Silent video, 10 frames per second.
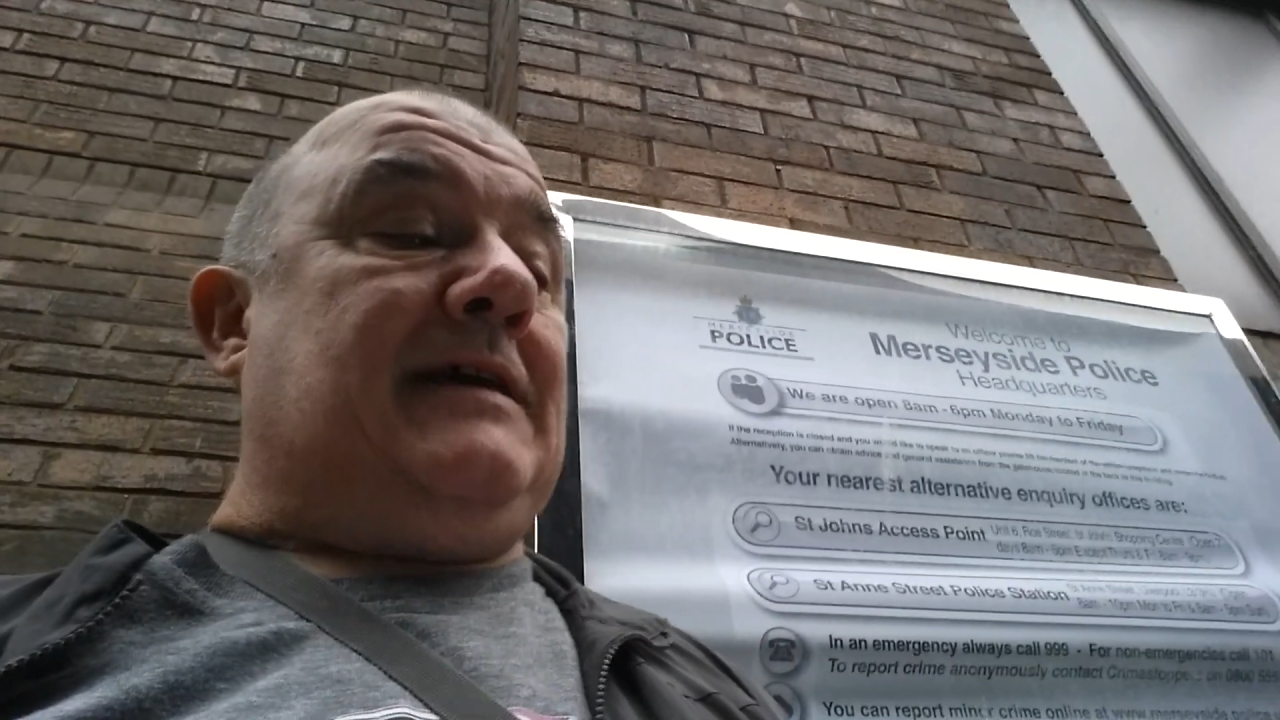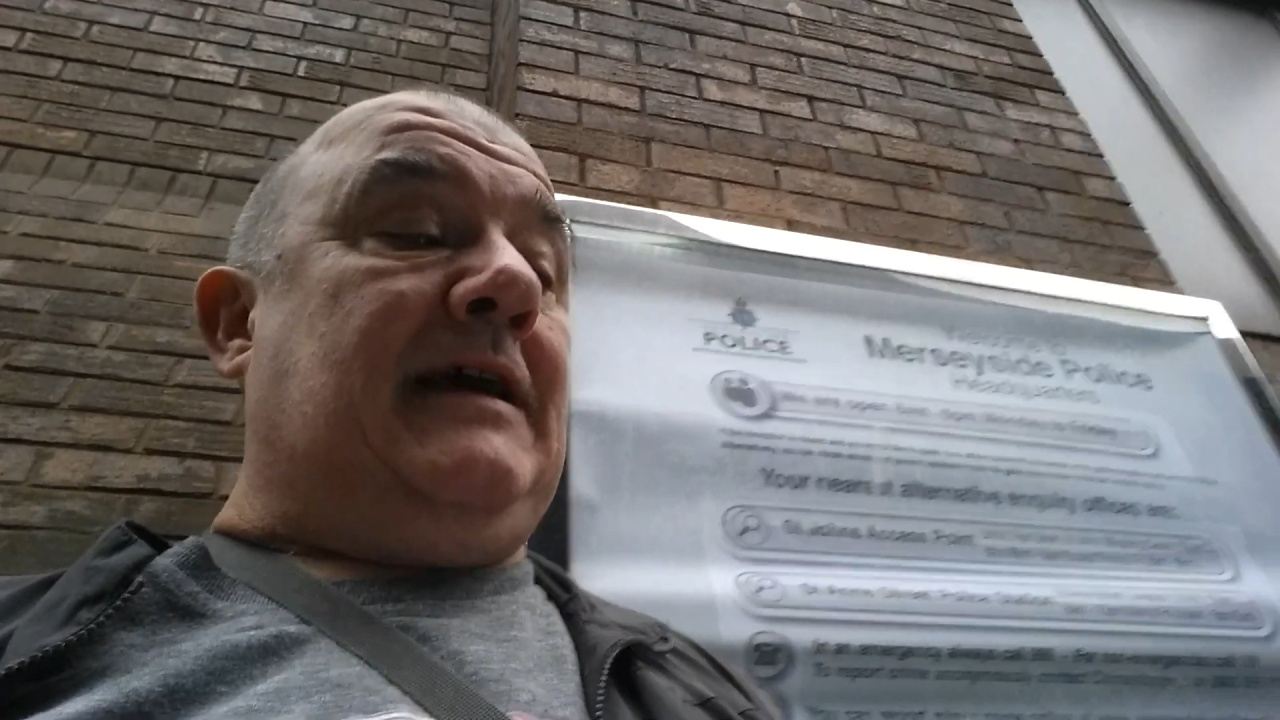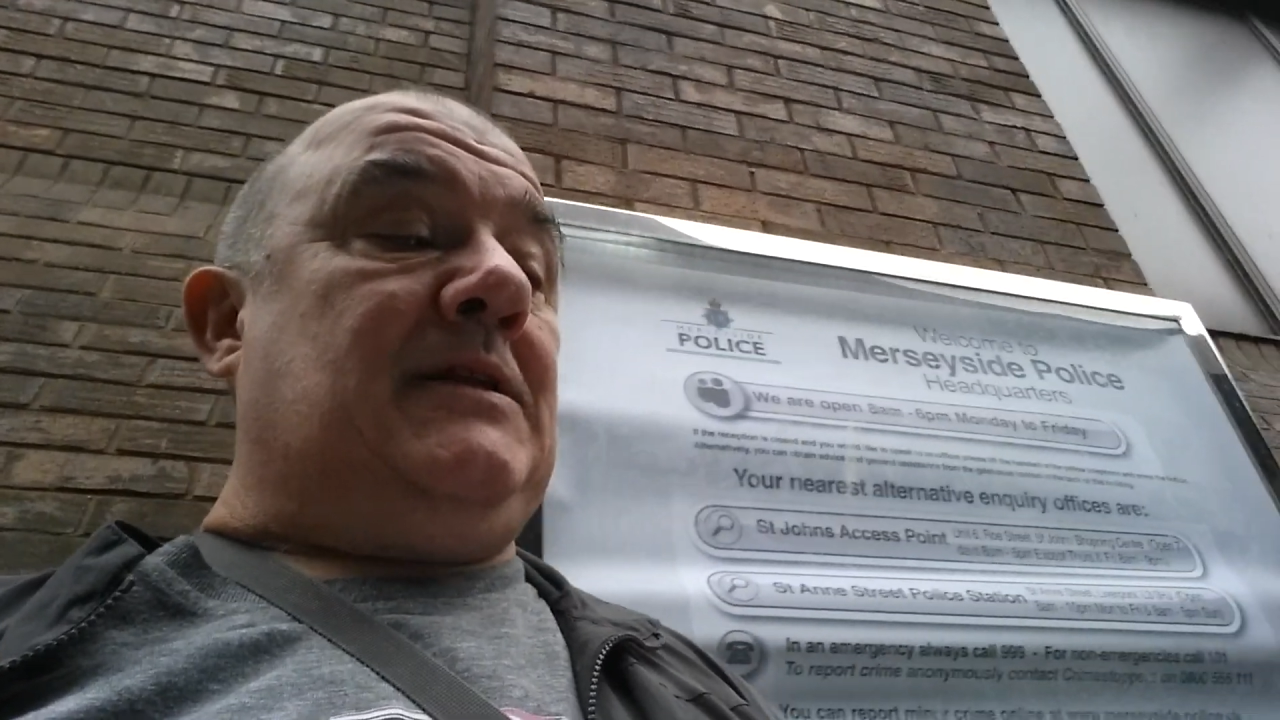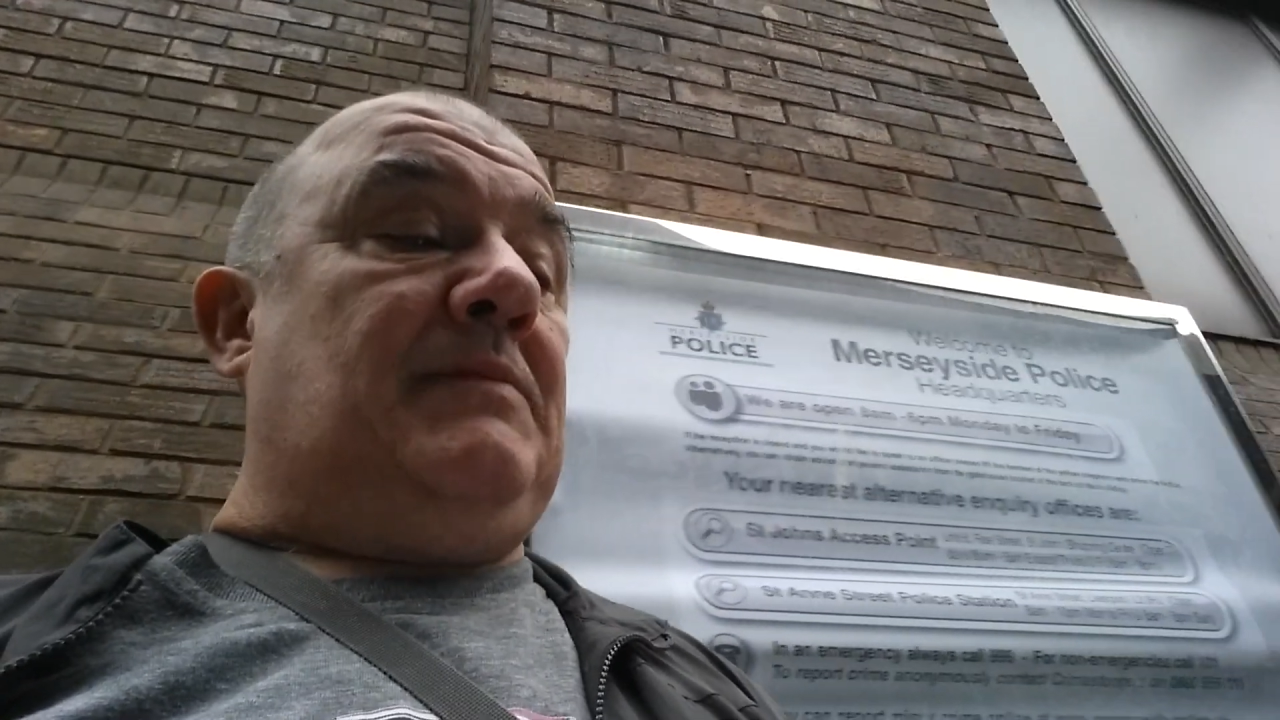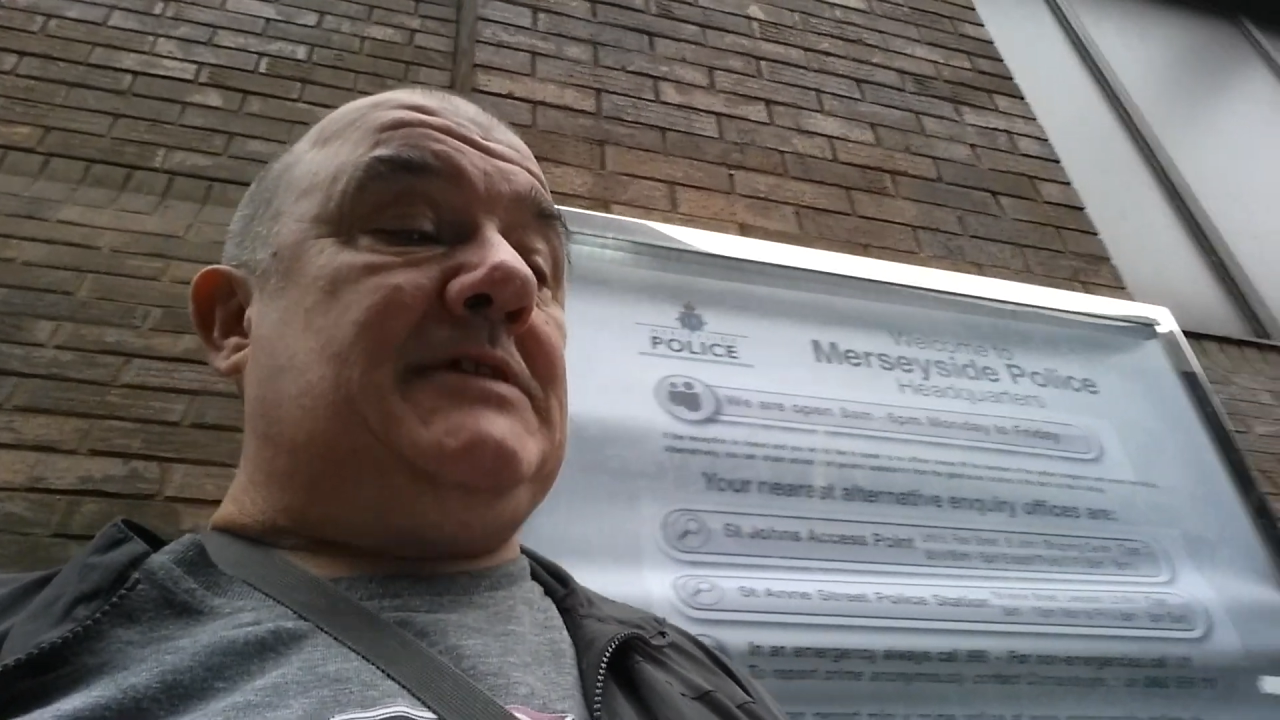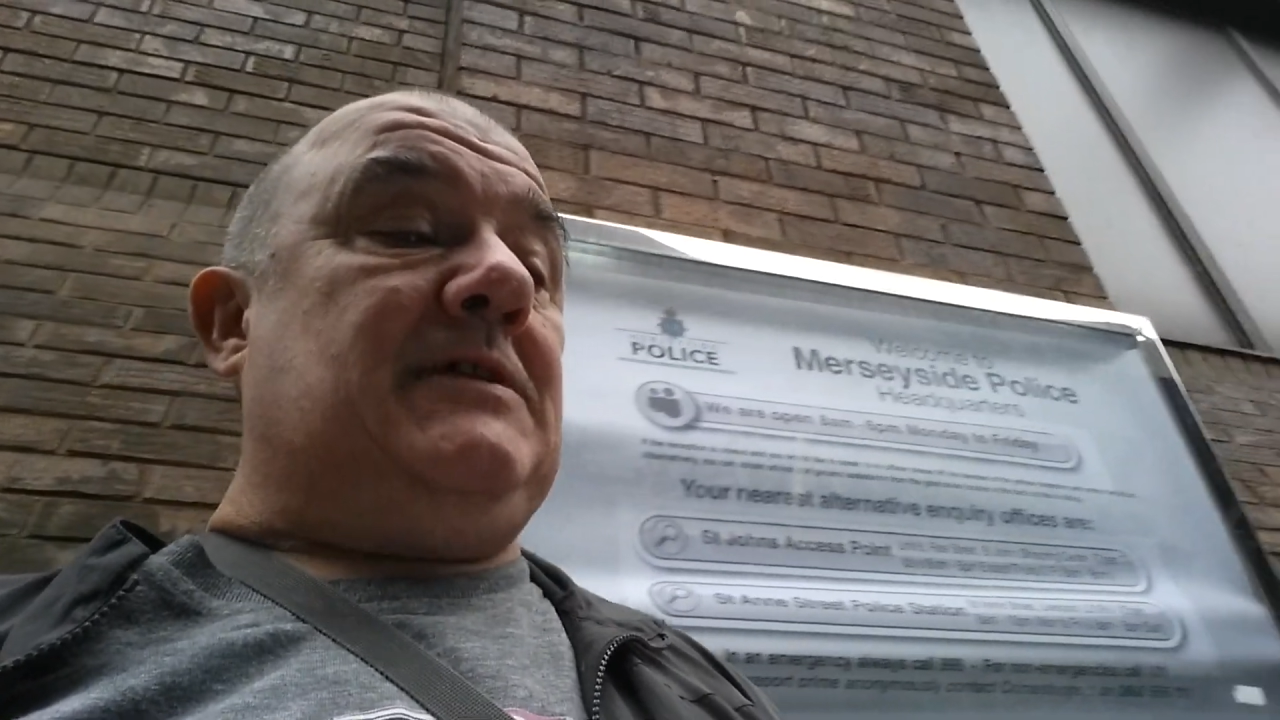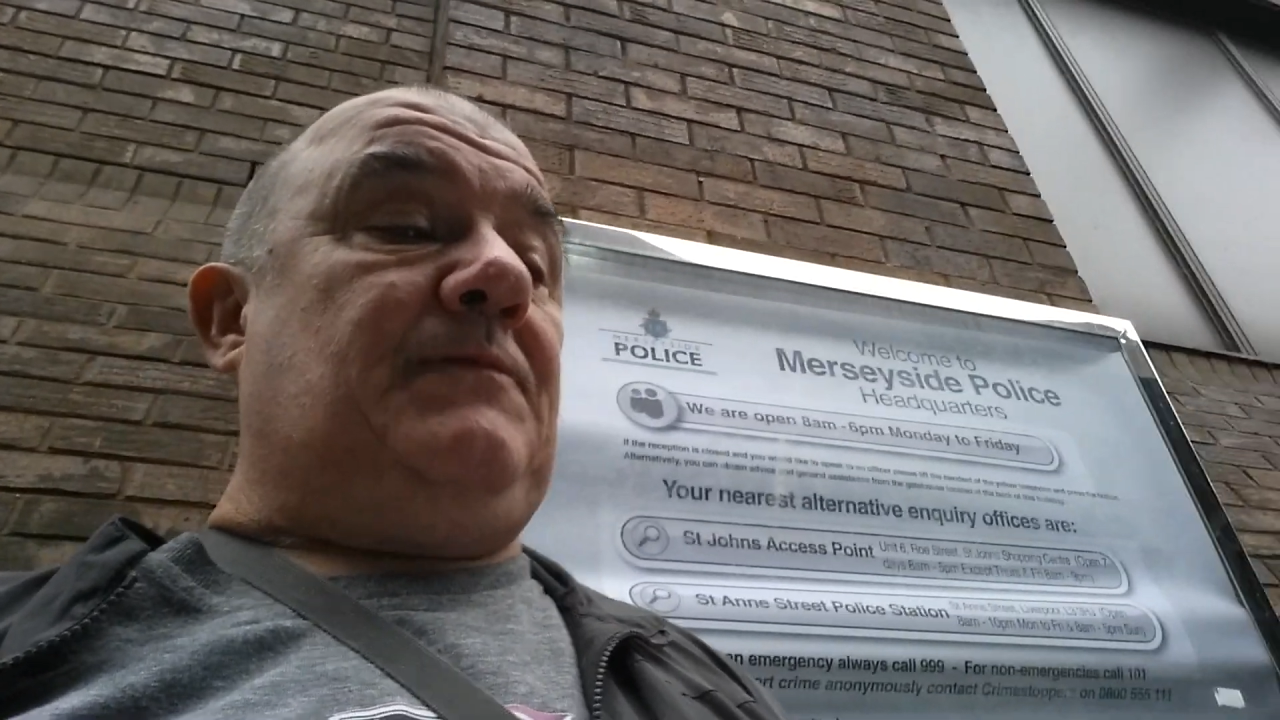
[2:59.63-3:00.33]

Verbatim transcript: Kingdom litter